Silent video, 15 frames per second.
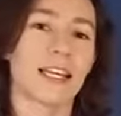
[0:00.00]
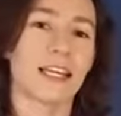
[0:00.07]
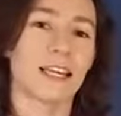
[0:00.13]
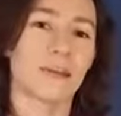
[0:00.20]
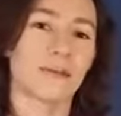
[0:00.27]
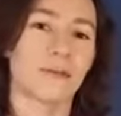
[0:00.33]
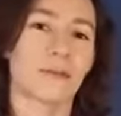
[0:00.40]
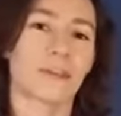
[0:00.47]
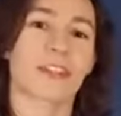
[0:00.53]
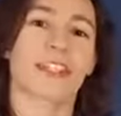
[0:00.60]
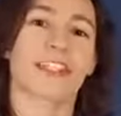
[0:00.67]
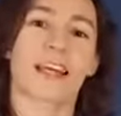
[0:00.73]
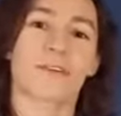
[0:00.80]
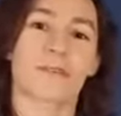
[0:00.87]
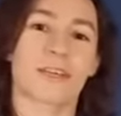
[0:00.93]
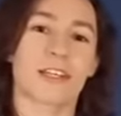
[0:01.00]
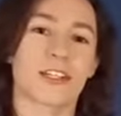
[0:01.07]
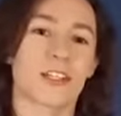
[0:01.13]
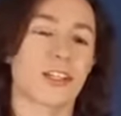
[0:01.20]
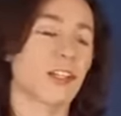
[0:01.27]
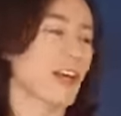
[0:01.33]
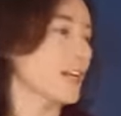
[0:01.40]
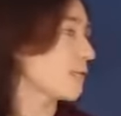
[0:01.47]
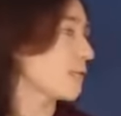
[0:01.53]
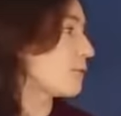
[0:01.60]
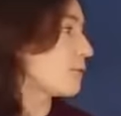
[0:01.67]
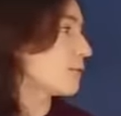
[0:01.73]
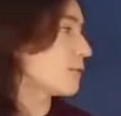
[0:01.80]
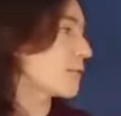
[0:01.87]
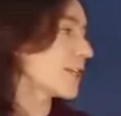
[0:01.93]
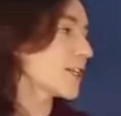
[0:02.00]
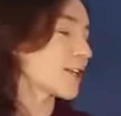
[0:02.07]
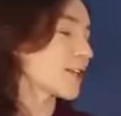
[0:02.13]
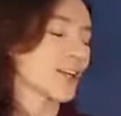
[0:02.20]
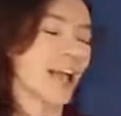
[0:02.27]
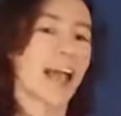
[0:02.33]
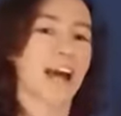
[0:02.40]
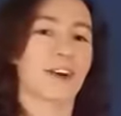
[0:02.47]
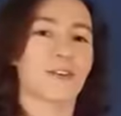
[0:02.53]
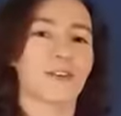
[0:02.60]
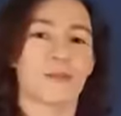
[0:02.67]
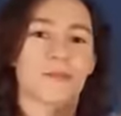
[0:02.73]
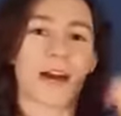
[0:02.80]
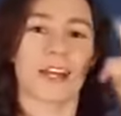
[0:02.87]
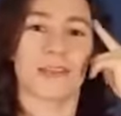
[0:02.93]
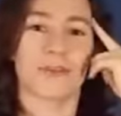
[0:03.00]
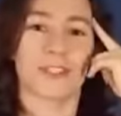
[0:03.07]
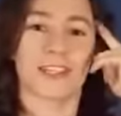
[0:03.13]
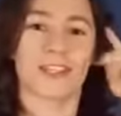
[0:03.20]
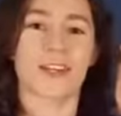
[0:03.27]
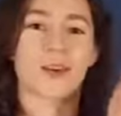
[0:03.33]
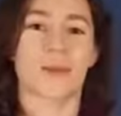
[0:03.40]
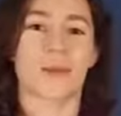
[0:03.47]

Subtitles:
if the definition that you figured out by using your